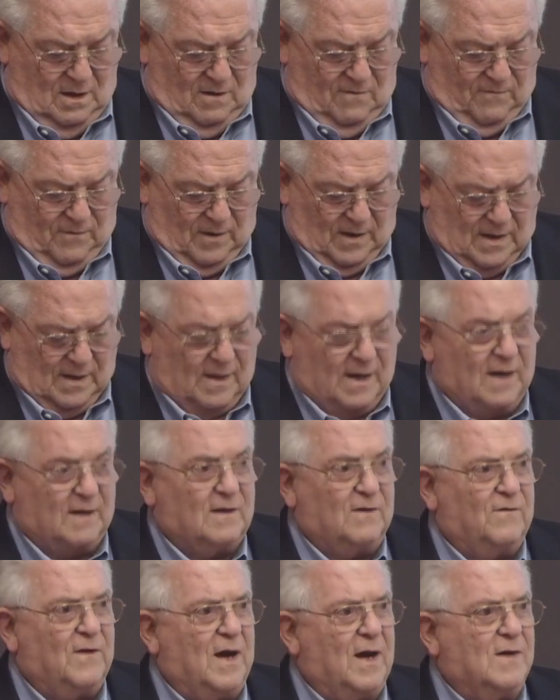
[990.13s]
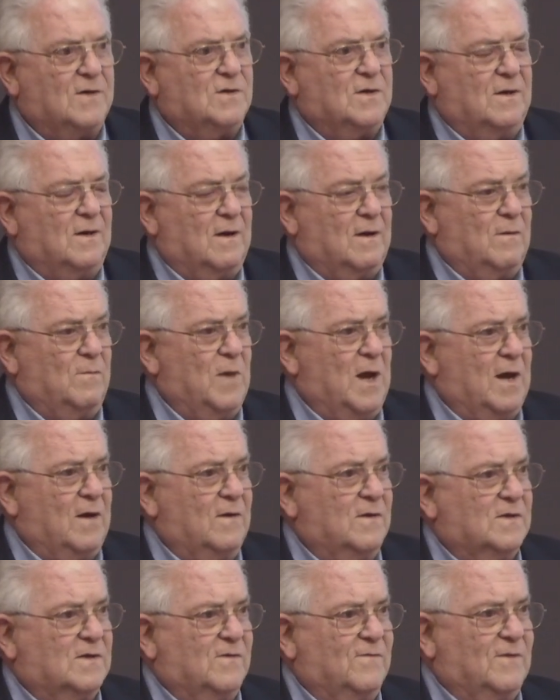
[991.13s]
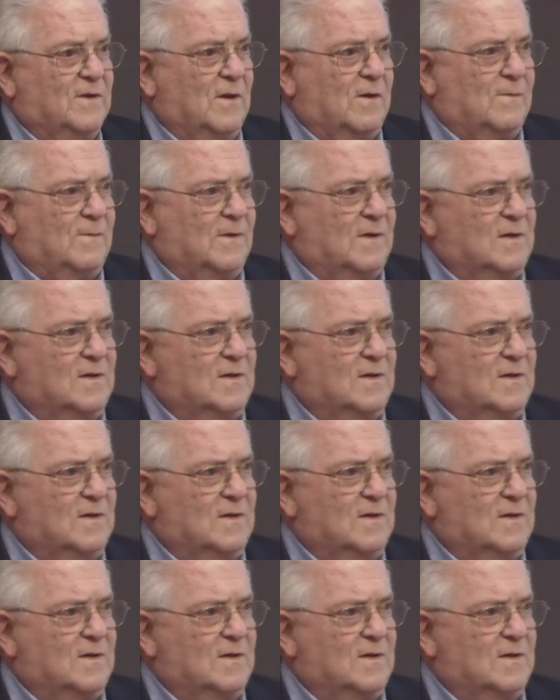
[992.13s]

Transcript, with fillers: for collective action on matters of global